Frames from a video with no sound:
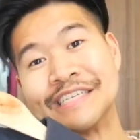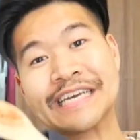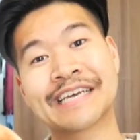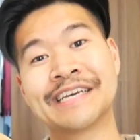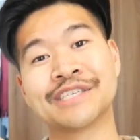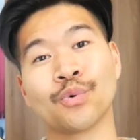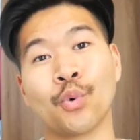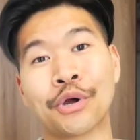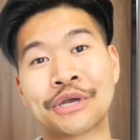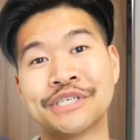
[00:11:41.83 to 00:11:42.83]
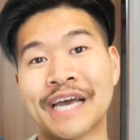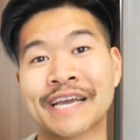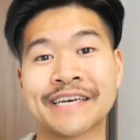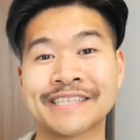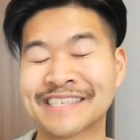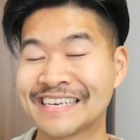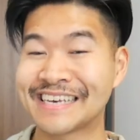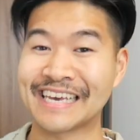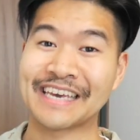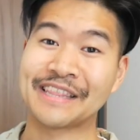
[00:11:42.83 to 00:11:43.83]
Dickies worker jacket
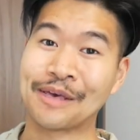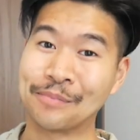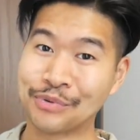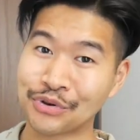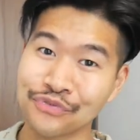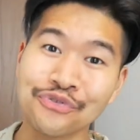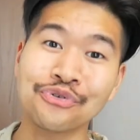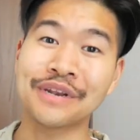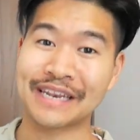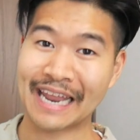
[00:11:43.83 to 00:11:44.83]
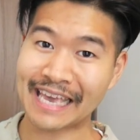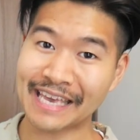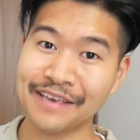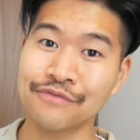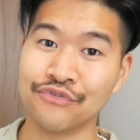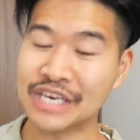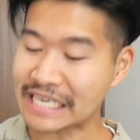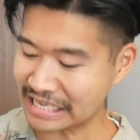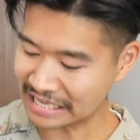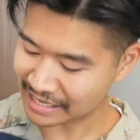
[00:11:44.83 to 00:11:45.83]
in that beautiful
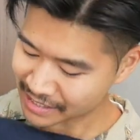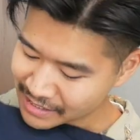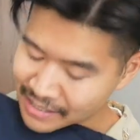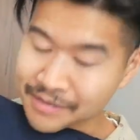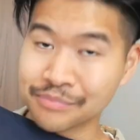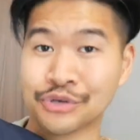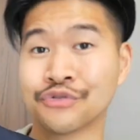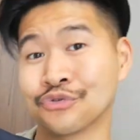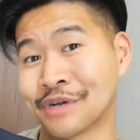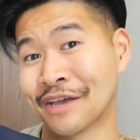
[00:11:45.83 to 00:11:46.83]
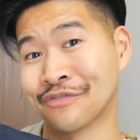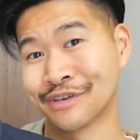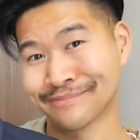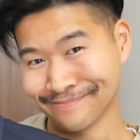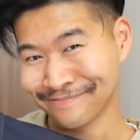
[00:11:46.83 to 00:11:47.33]
navy. Beautiful navy.